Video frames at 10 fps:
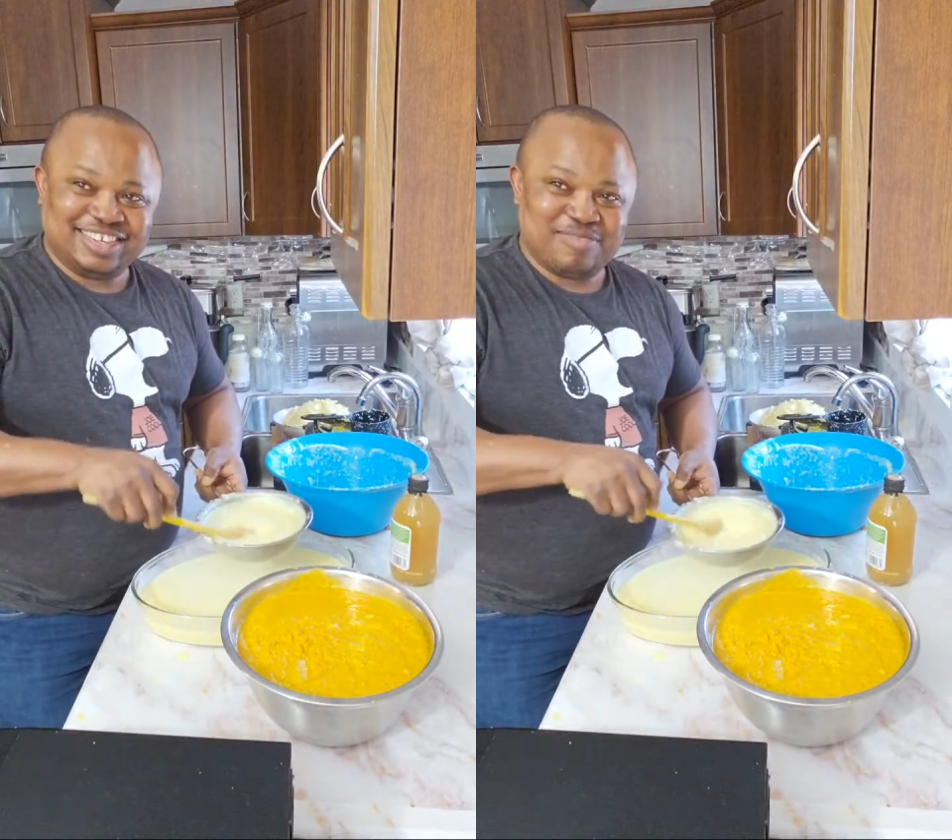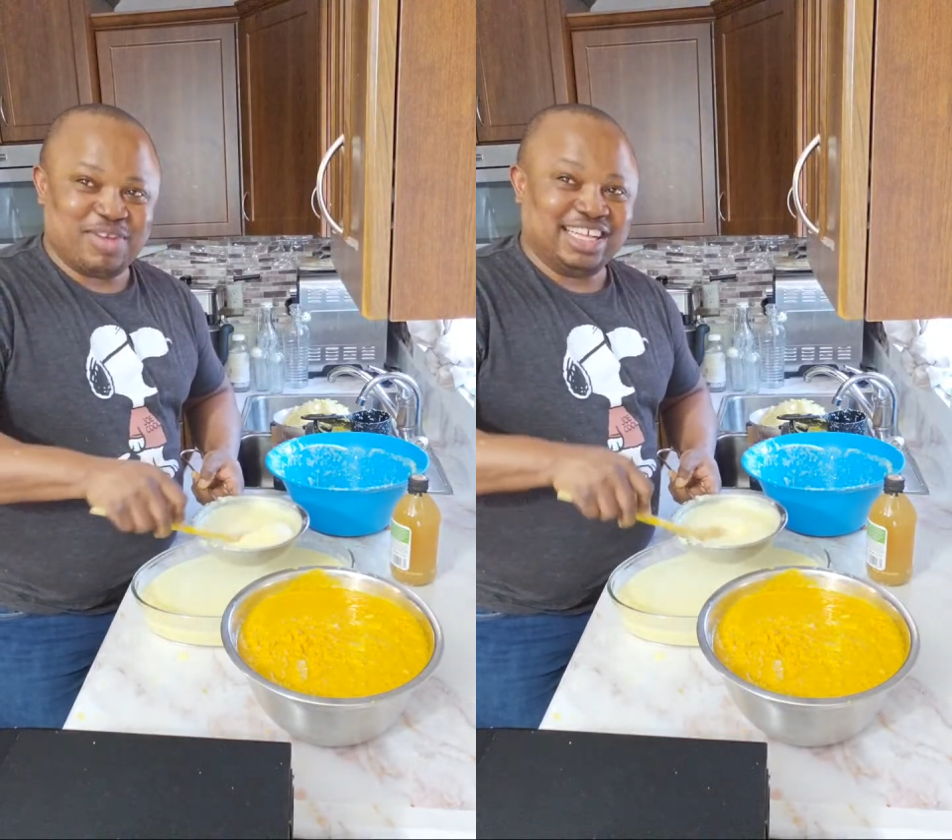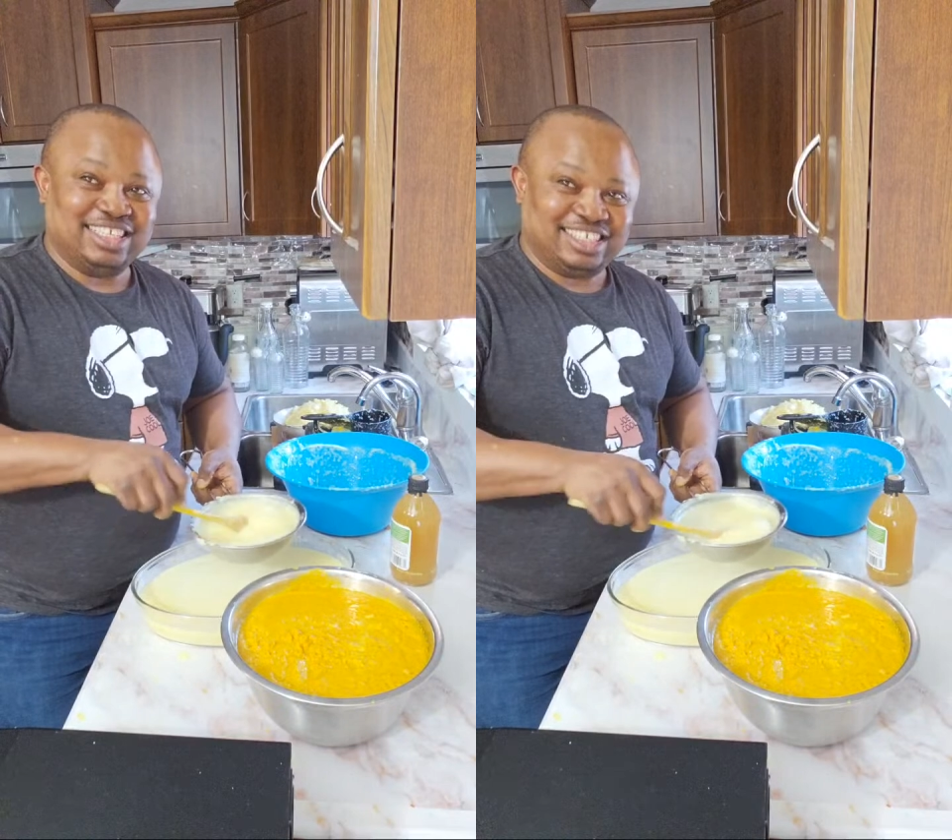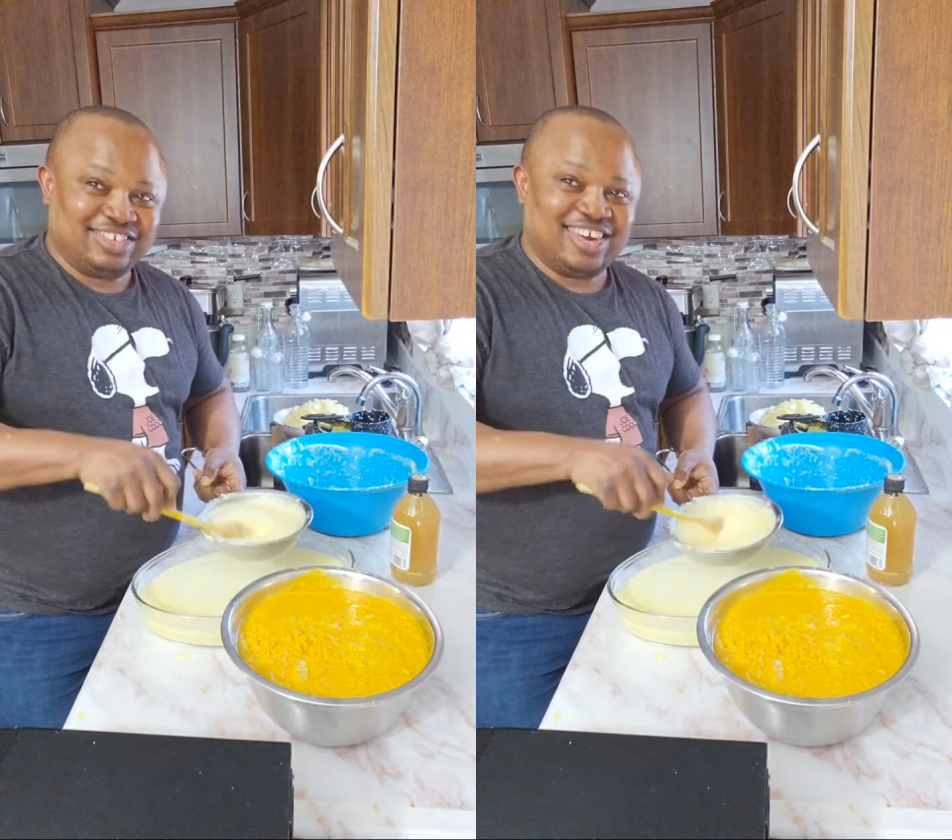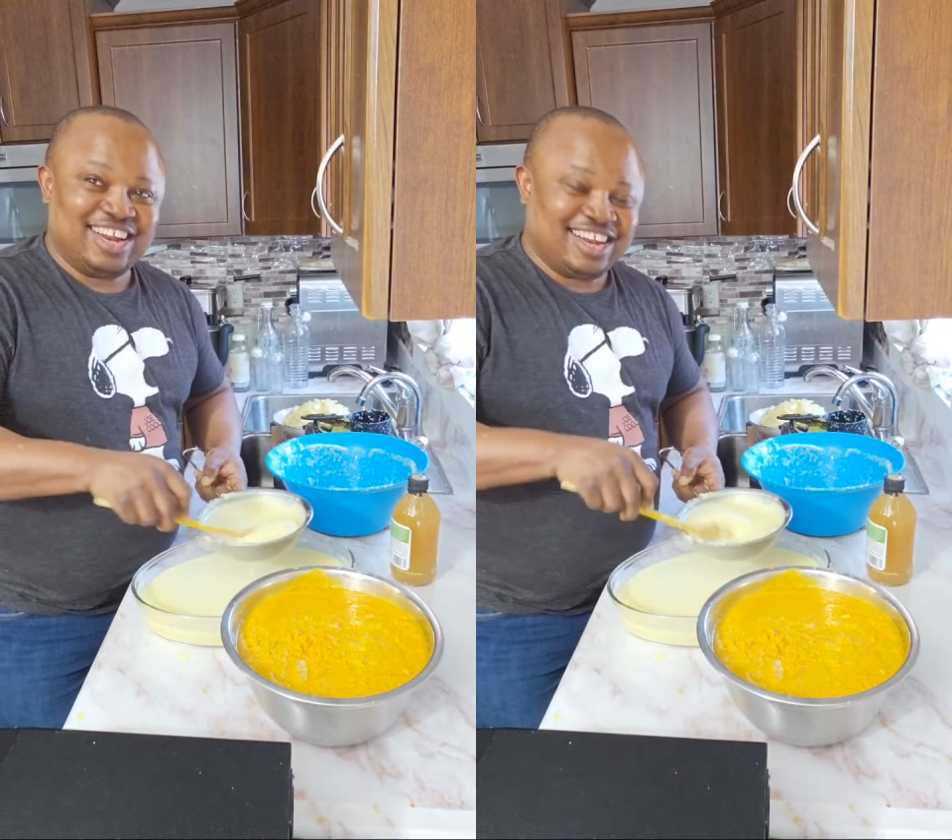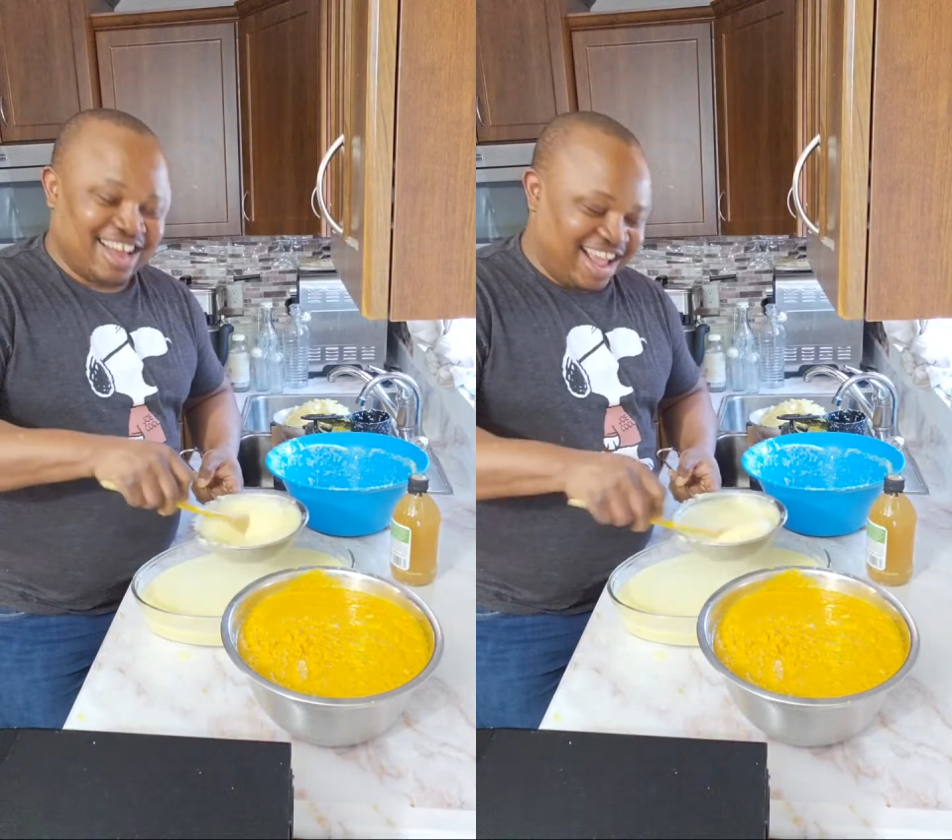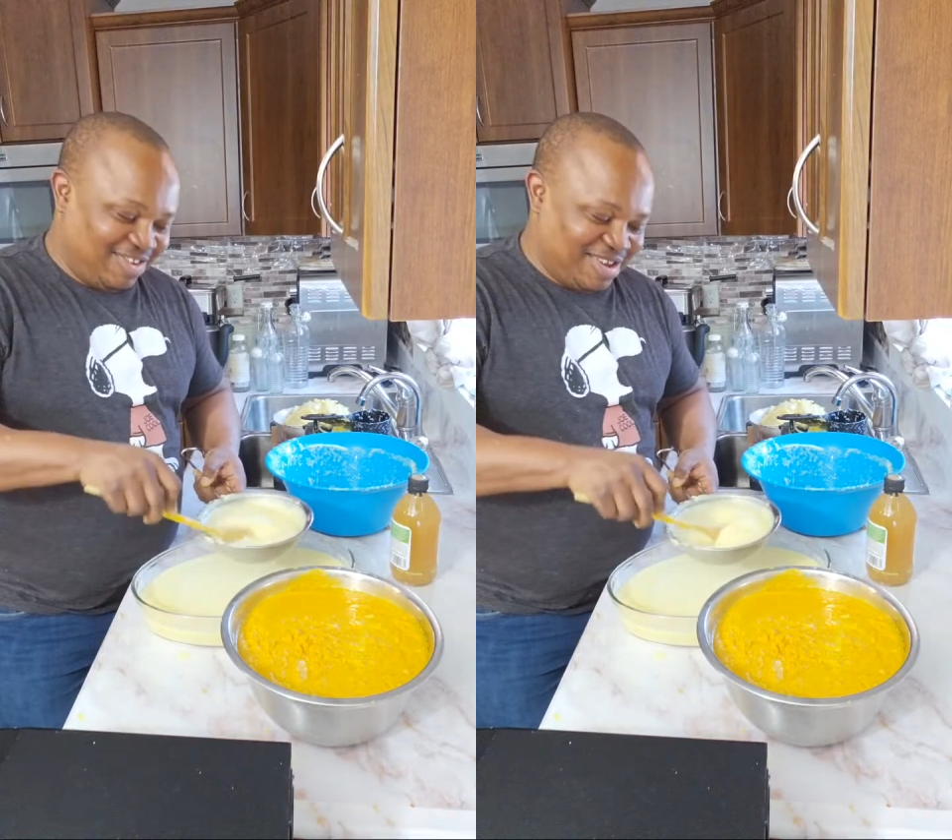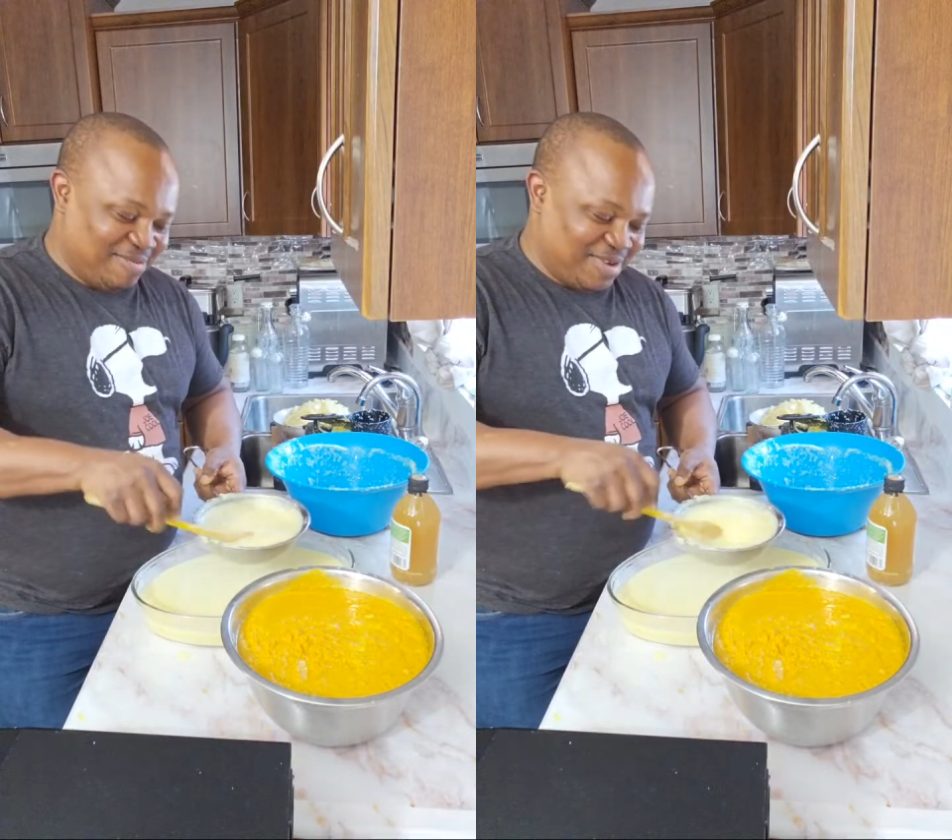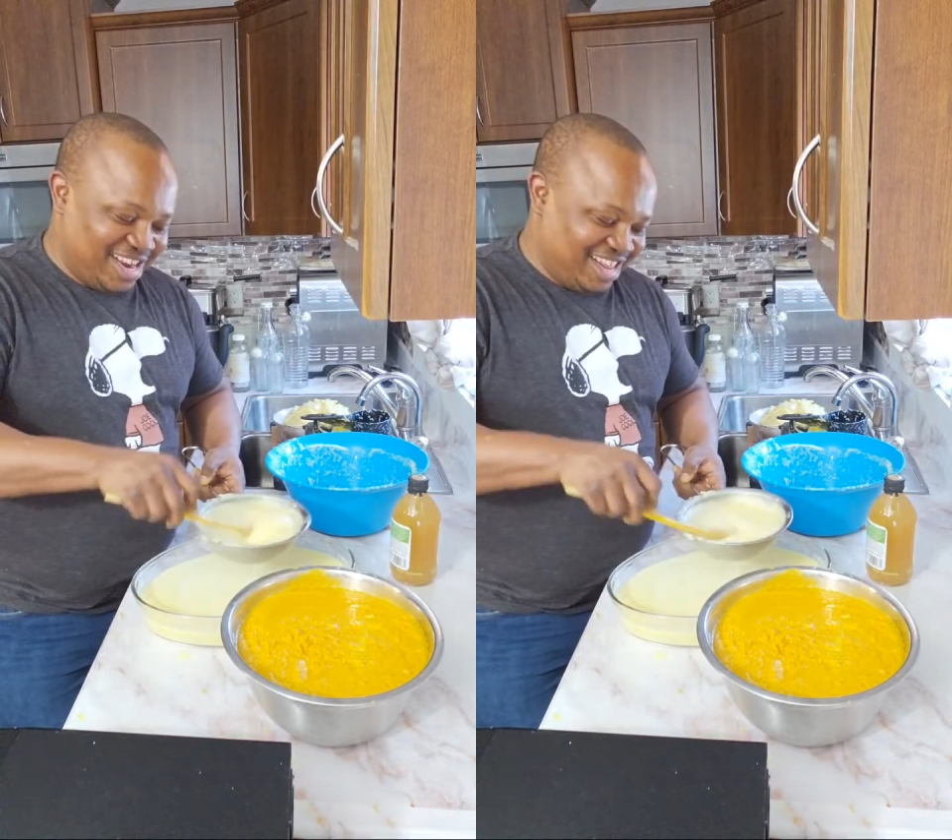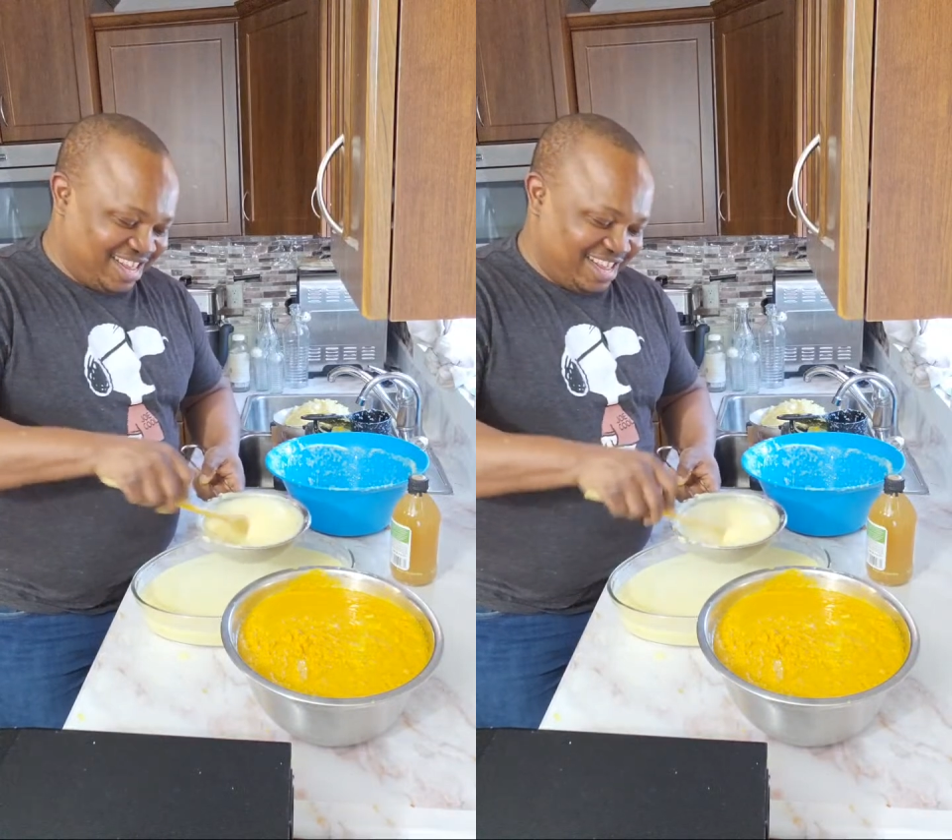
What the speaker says: but it's really nice for the body.